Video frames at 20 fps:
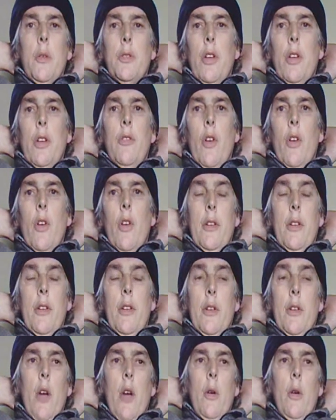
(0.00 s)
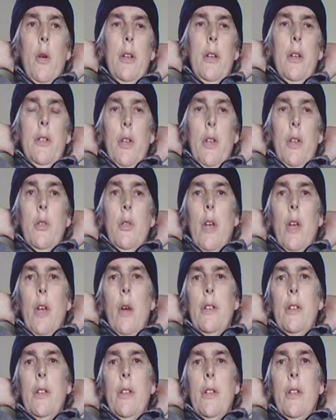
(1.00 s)
So you go
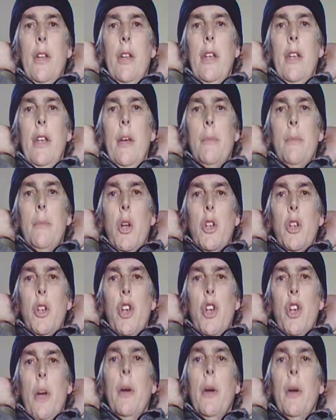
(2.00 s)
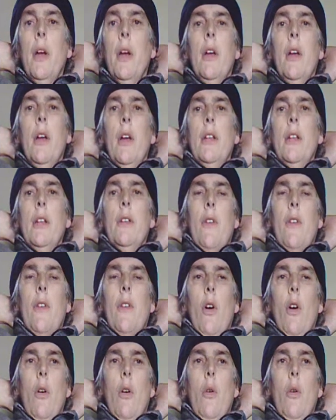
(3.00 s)
into the model shop, and you've
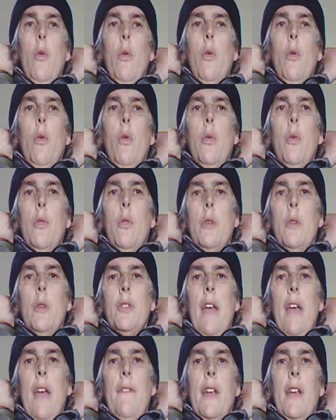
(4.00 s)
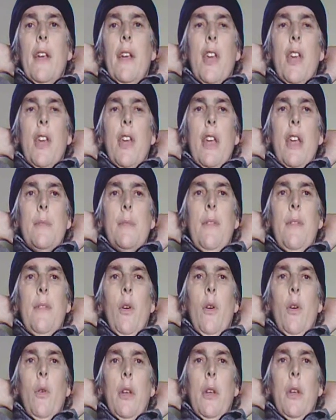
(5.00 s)
got all those Airfix kits
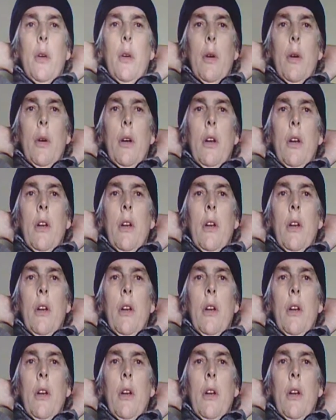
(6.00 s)
before you,